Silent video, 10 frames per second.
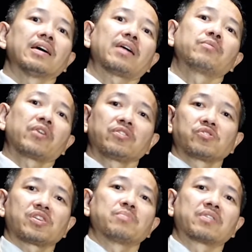I'm going to
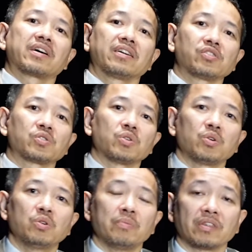summarize
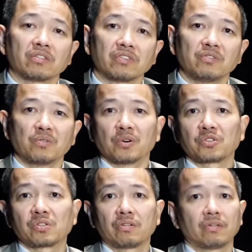who Beethoven
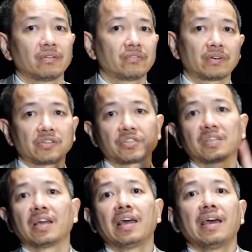was. First,
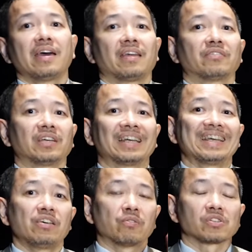definitely
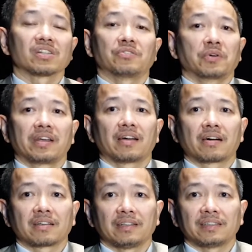he was a great
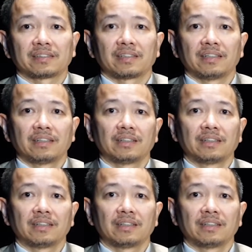artist.